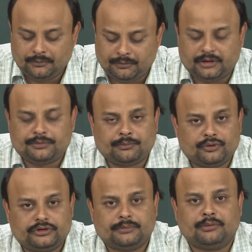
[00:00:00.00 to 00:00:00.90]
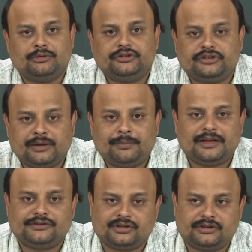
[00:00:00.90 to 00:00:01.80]
but if suppose the bubble shape
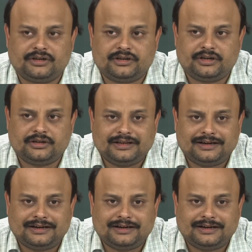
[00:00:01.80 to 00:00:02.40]
has generated,